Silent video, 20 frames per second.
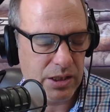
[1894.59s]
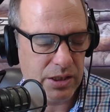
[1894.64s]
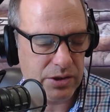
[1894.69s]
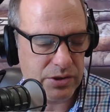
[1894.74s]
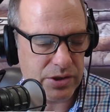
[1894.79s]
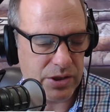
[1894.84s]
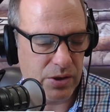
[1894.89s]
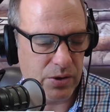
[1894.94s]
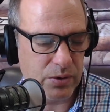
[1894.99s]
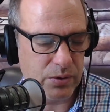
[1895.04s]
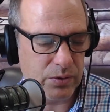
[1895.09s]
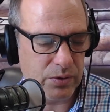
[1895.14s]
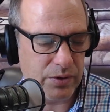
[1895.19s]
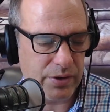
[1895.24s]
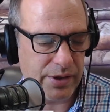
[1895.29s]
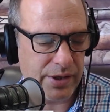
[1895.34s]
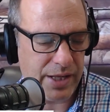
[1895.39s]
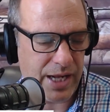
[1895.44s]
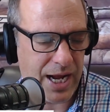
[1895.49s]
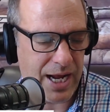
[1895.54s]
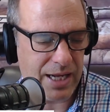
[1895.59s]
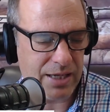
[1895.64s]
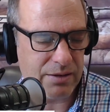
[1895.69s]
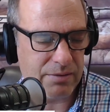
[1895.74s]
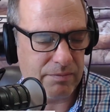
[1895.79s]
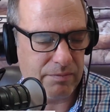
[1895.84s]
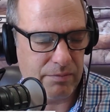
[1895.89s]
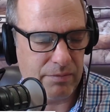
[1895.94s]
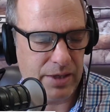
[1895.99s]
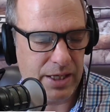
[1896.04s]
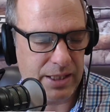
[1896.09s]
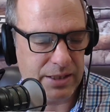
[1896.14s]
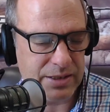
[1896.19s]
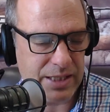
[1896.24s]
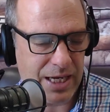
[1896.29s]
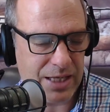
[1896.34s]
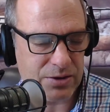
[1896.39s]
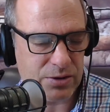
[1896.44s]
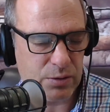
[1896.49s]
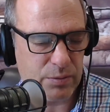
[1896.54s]
So that
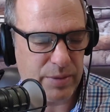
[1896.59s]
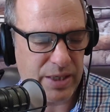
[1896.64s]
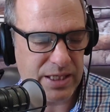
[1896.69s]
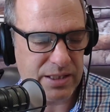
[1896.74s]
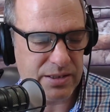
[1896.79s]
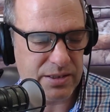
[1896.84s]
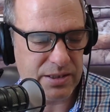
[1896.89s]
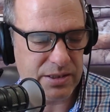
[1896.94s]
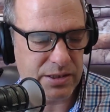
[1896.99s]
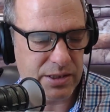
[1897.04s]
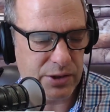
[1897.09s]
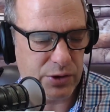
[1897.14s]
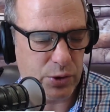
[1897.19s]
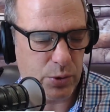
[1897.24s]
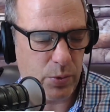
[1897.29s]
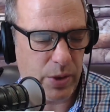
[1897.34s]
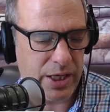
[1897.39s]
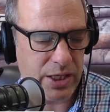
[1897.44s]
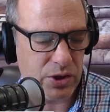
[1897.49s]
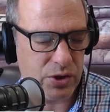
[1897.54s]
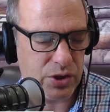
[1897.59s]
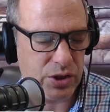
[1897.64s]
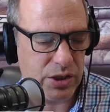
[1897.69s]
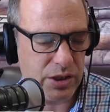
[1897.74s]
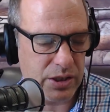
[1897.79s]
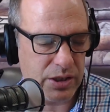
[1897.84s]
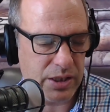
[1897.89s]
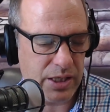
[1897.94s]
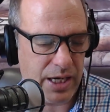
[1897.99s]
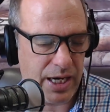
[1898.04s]
exacerbates the situation,